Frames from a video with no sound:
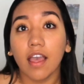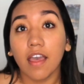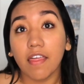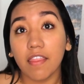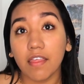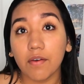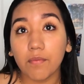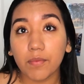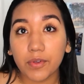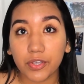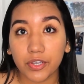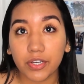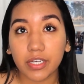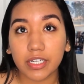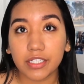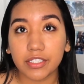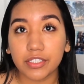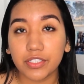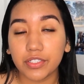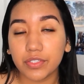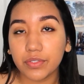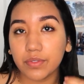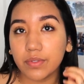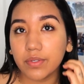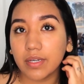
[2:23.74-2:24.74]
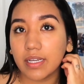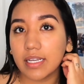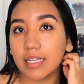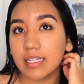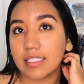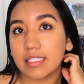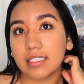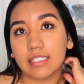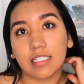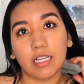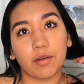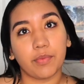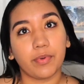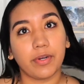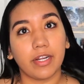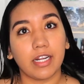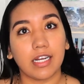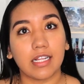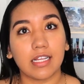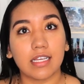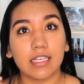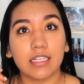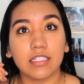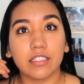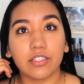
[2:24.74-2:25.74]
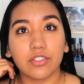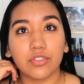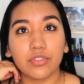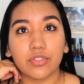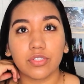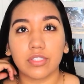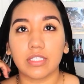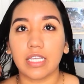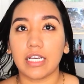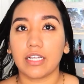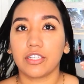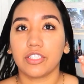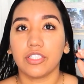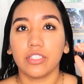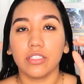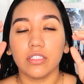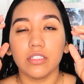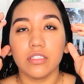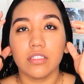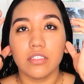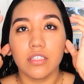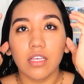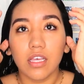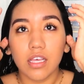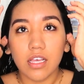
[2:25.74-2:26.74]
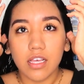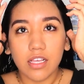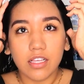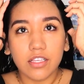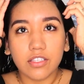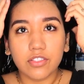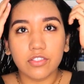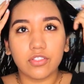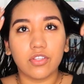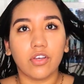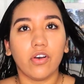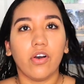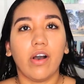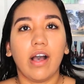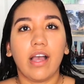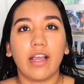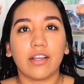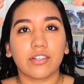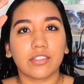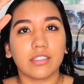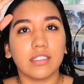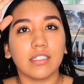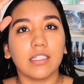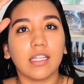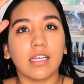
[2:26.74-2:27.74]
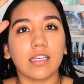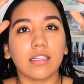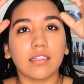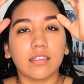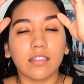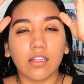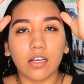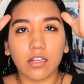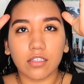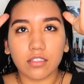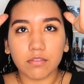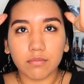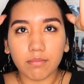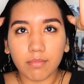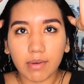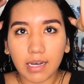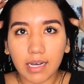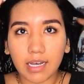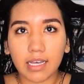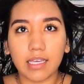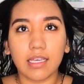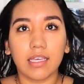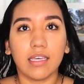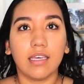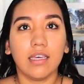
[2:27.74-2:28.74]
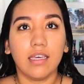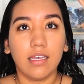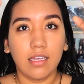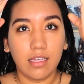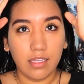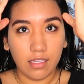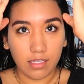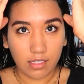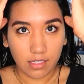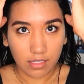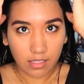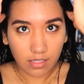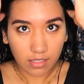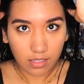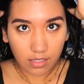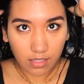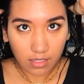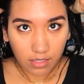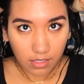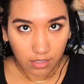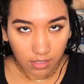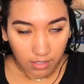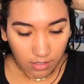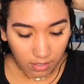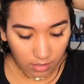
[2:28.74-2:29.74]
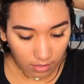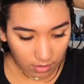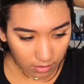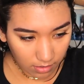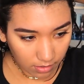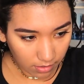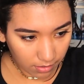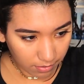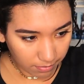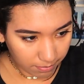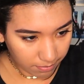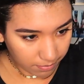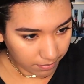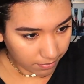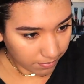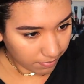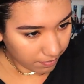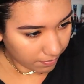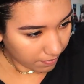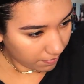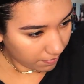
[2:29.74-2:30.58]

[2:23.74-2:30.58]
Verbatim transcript: And then what you gotta do is separate it into sections. So I actually like lost my um